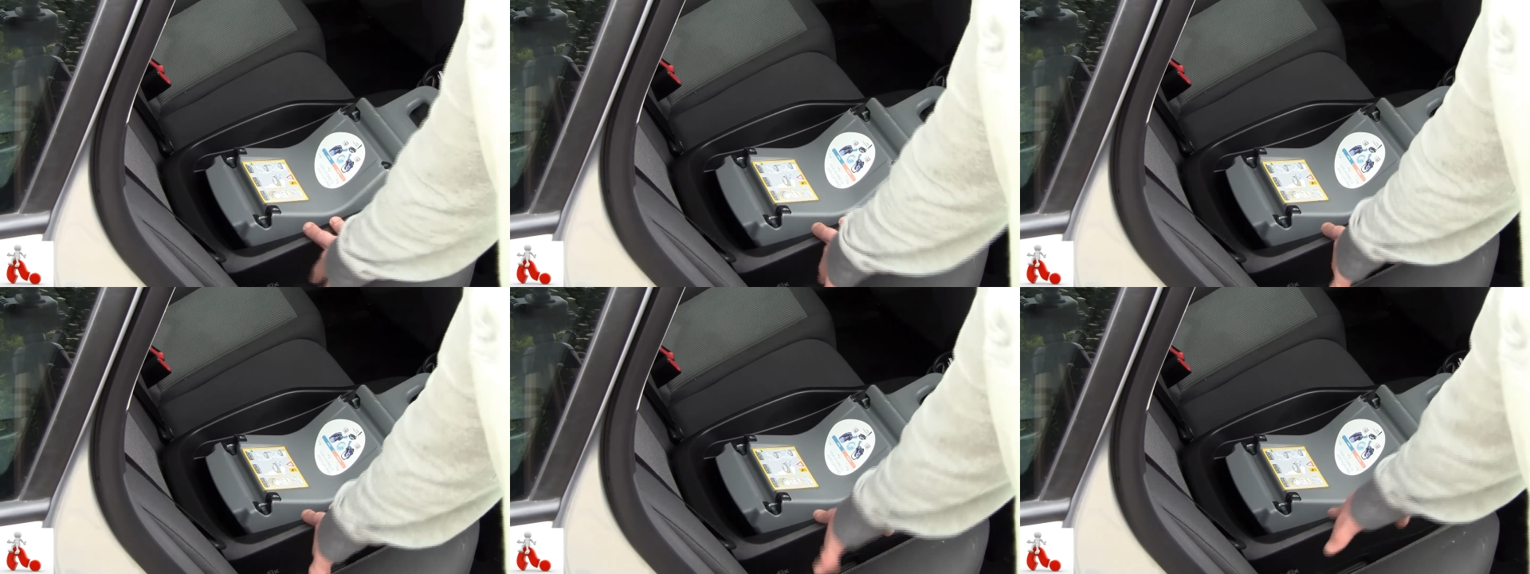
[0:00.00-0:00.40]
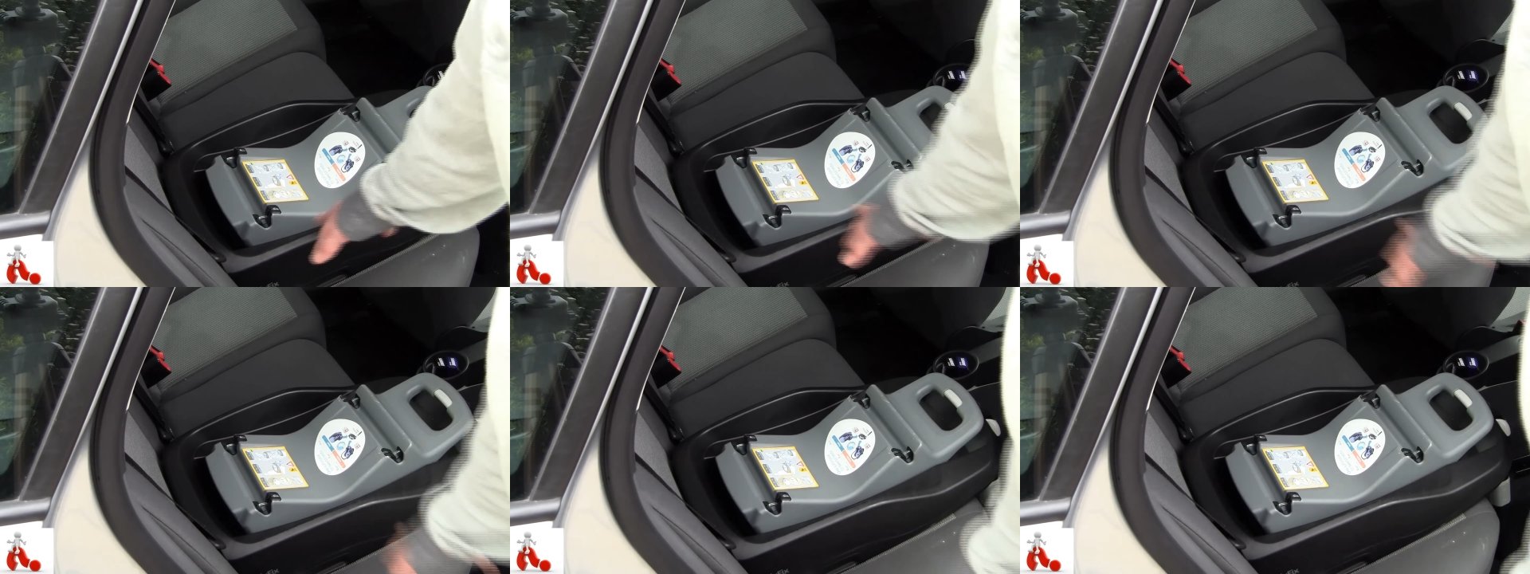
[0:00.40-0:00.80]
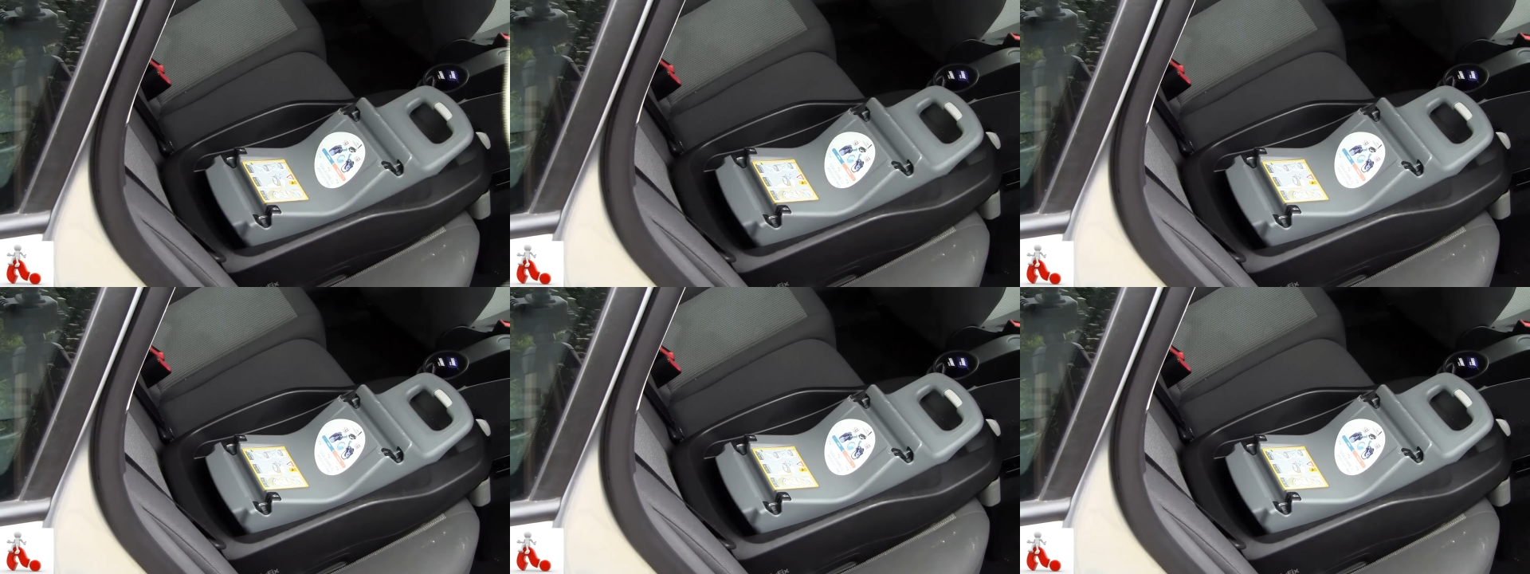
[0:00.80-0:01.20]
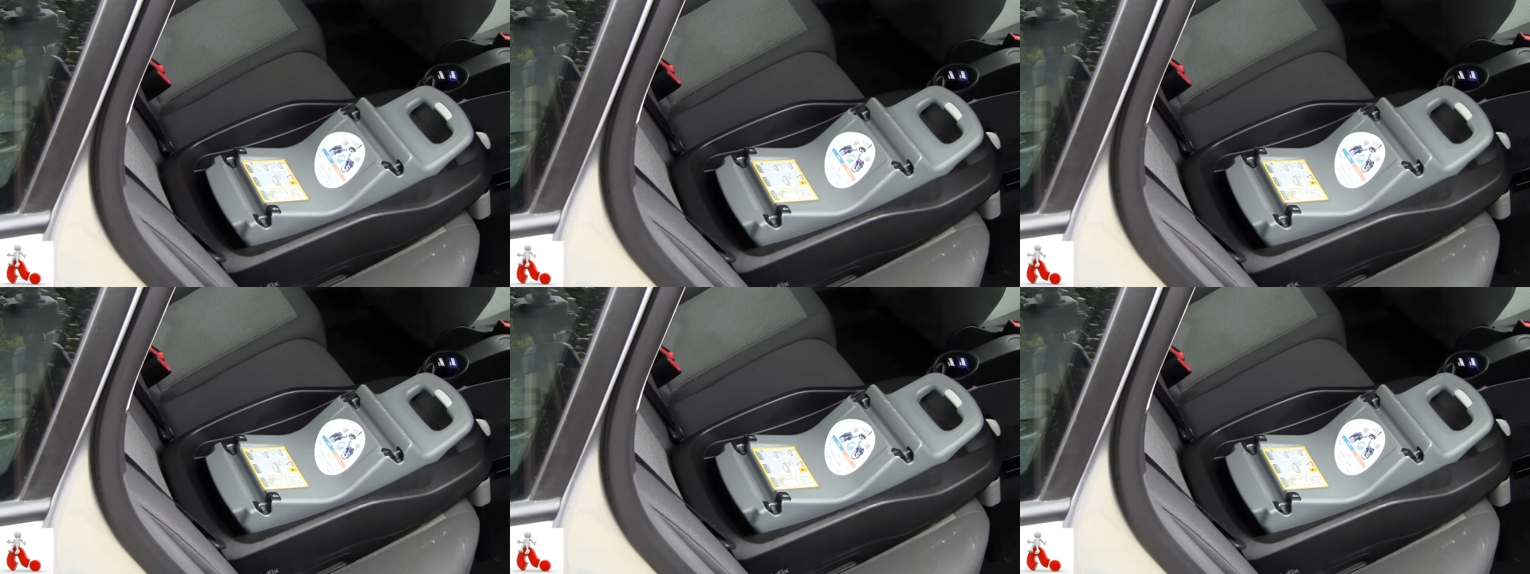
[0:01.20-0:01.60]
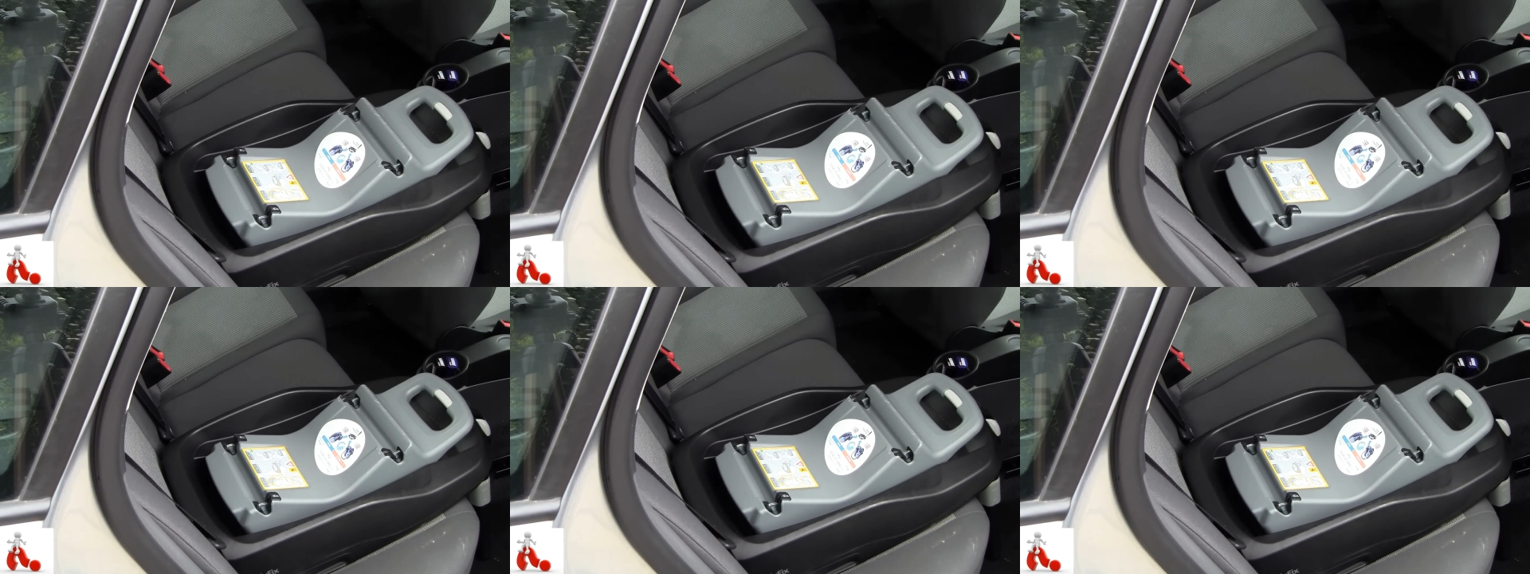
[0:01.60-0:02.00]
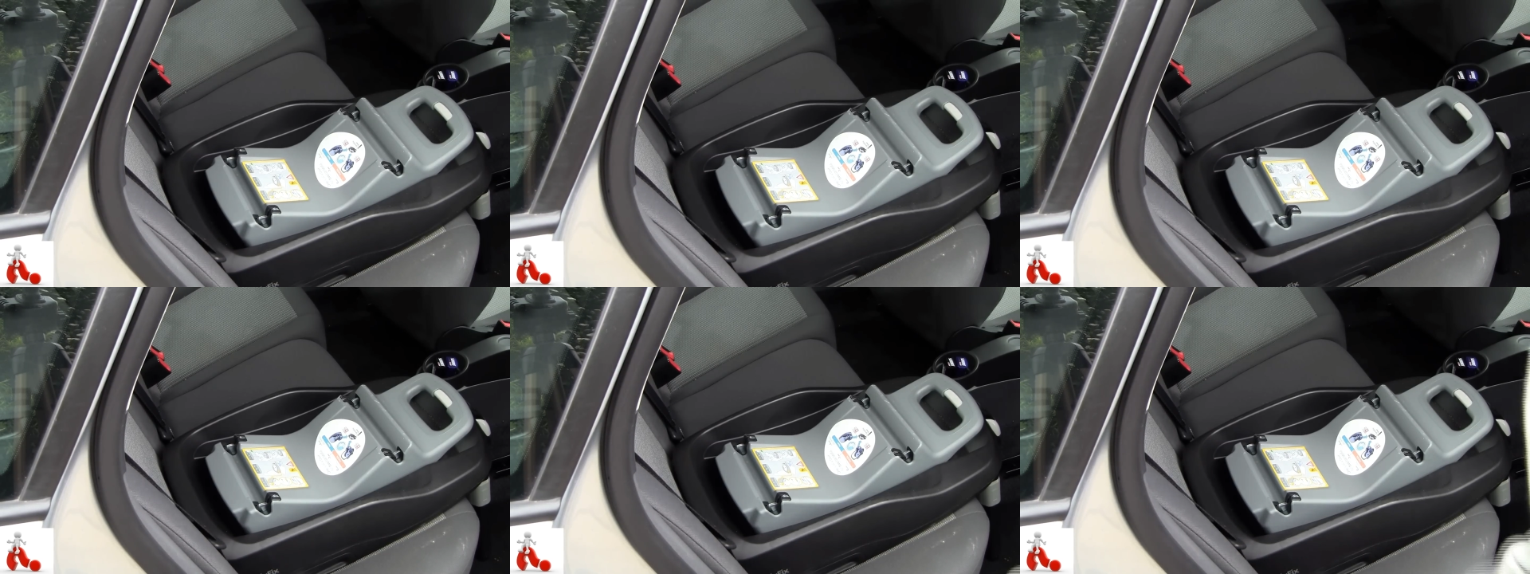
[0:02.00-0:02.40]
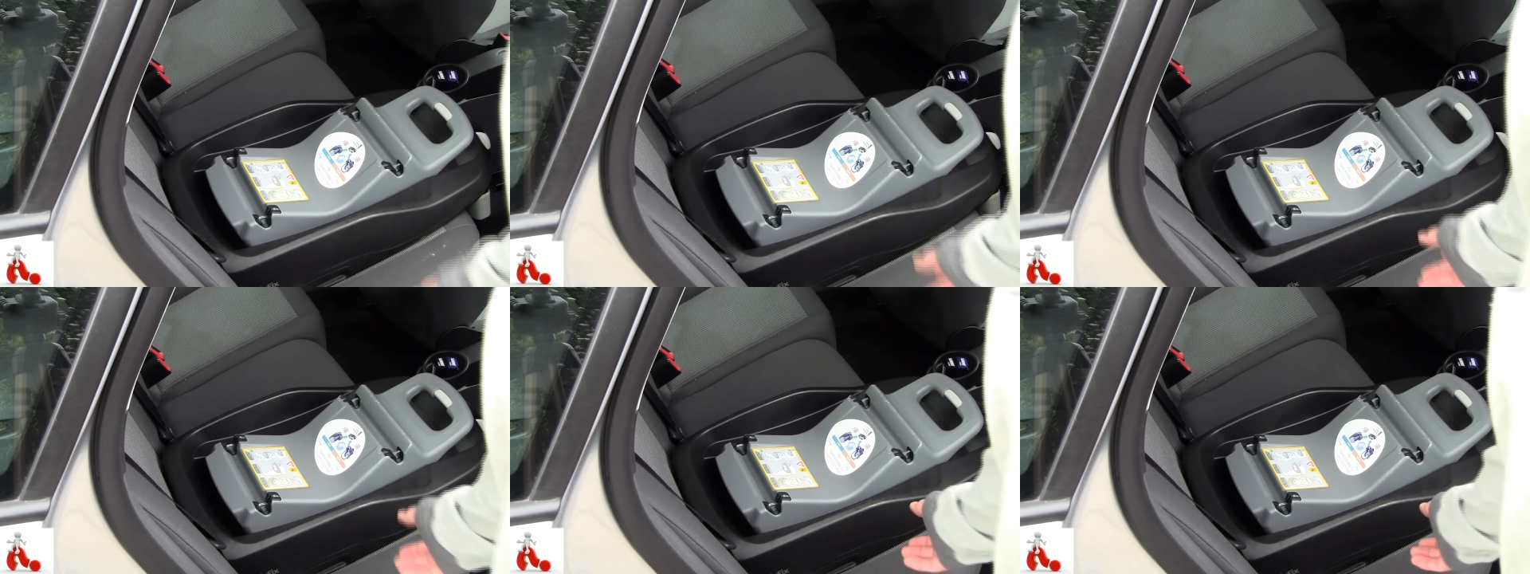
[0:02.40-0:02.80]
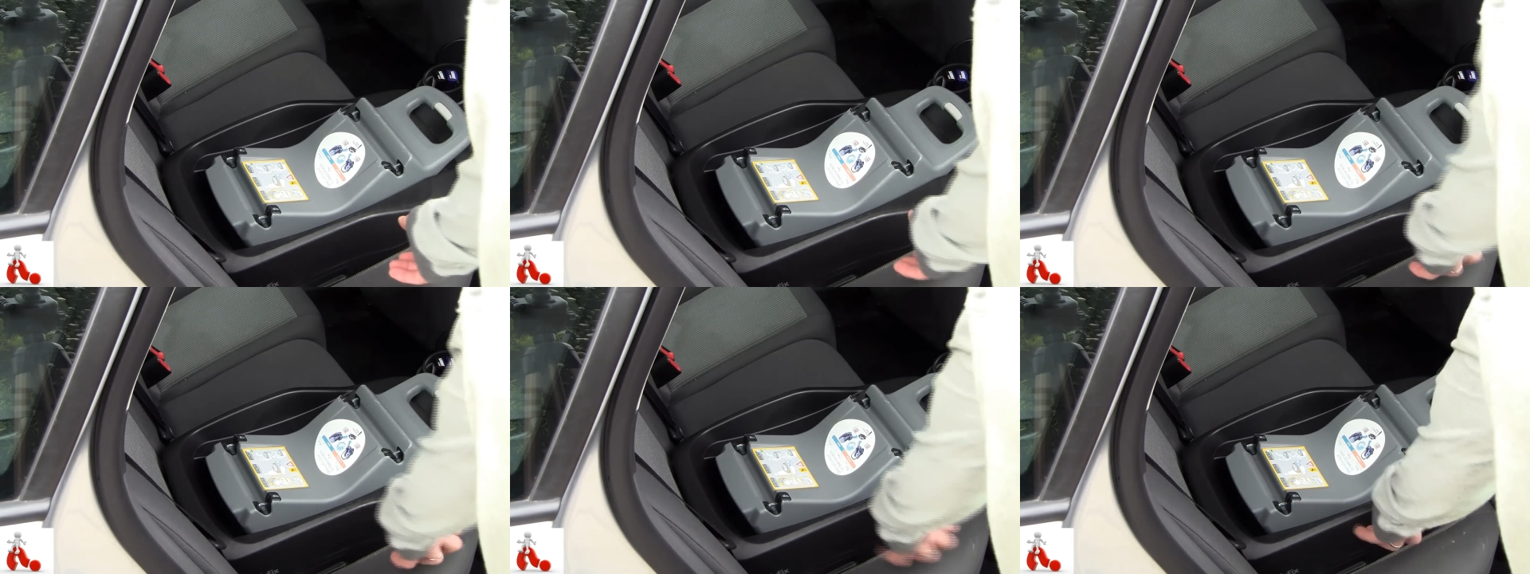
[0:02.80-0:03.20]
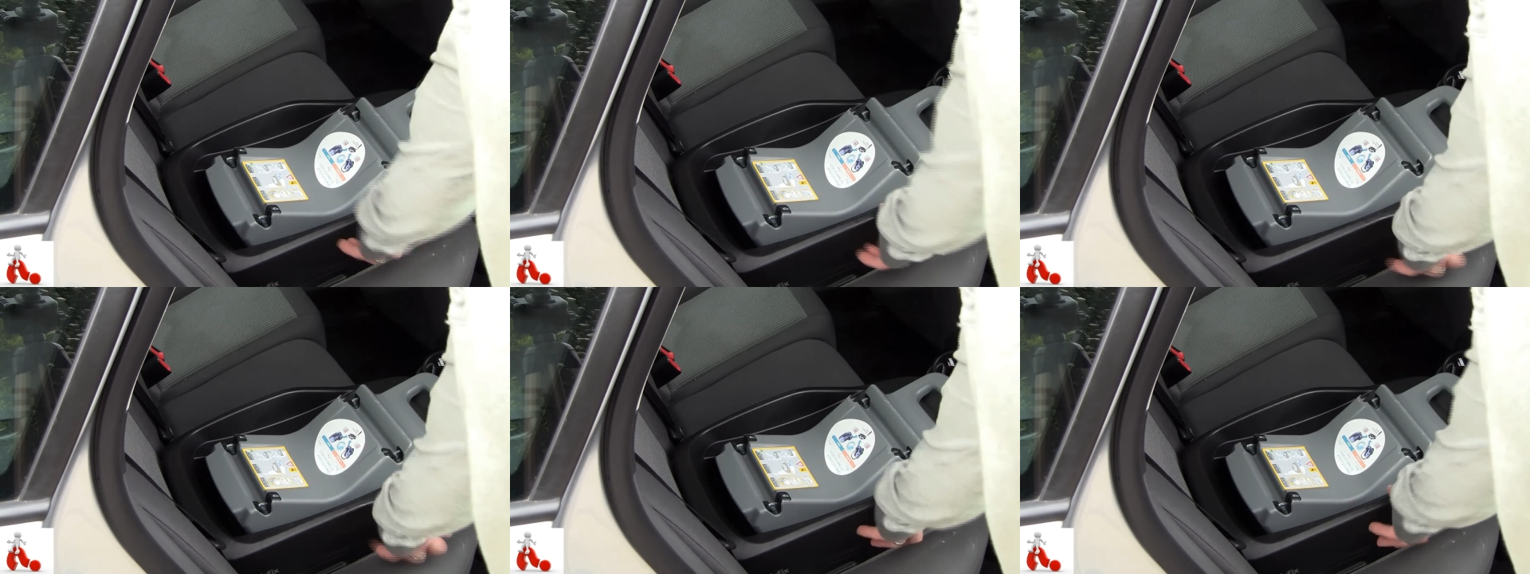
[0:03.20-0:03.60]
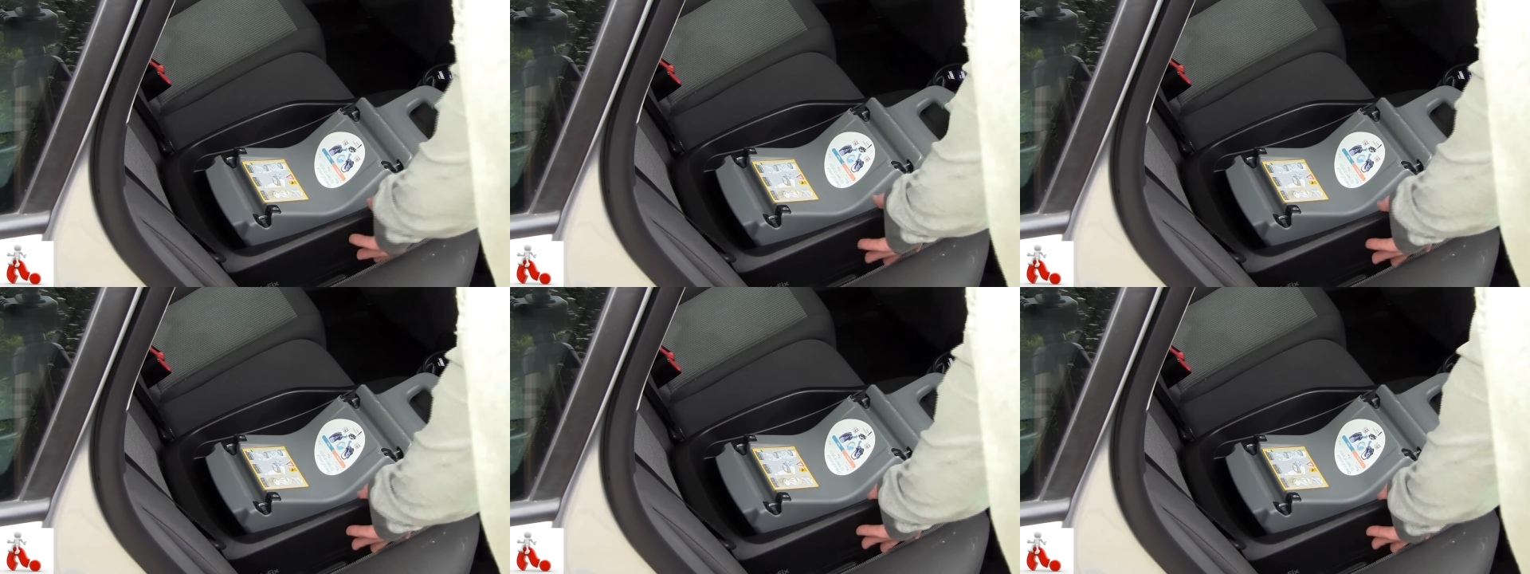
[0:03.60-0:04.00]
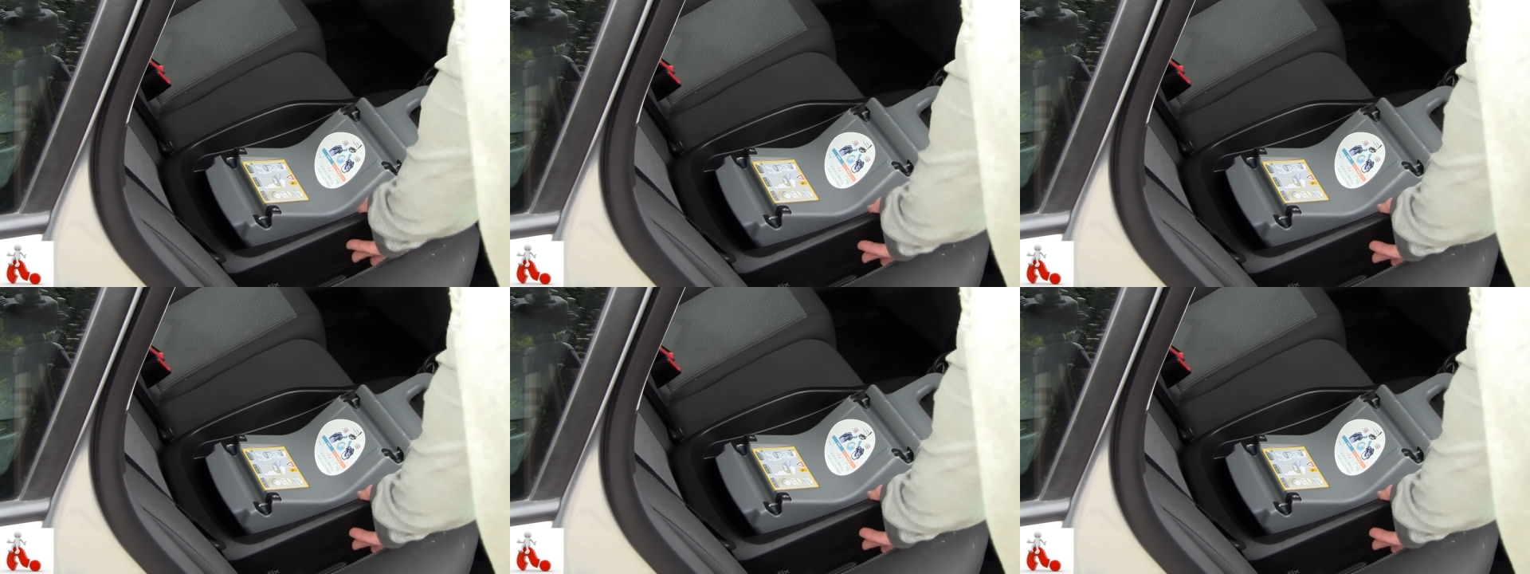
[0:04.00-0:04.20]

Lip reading: No face is visible, so there are no lips to read.